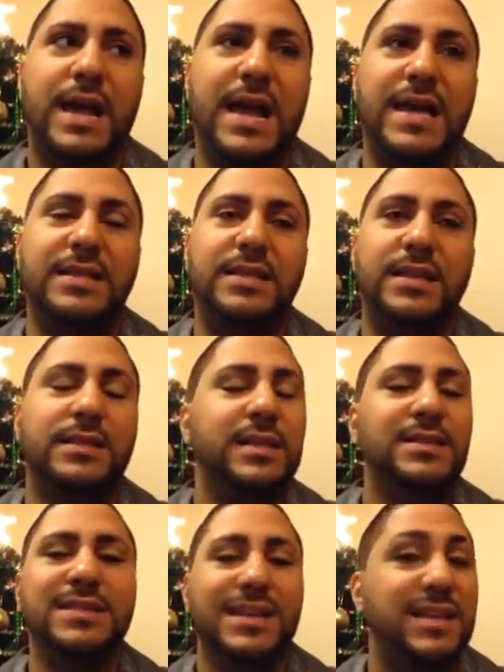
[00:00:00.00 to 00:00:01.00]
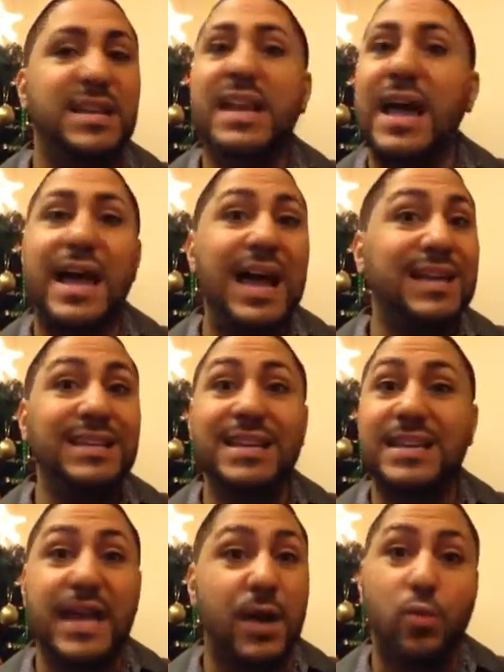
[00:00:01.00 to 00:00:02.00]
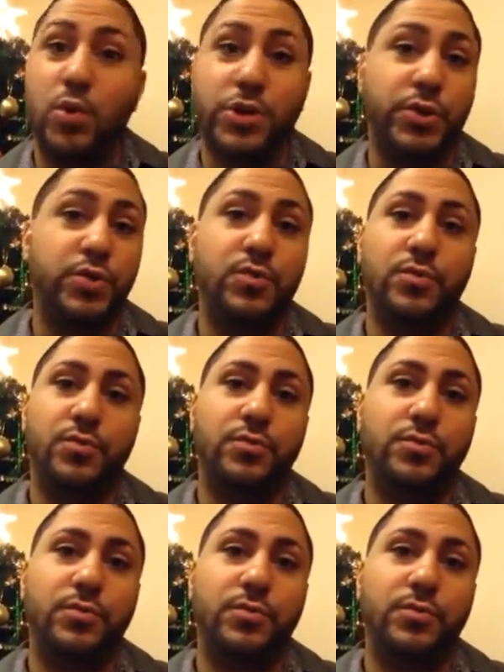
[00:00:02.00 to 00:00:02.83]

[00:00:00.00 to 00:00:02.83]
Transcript: I did things that I did not want to do.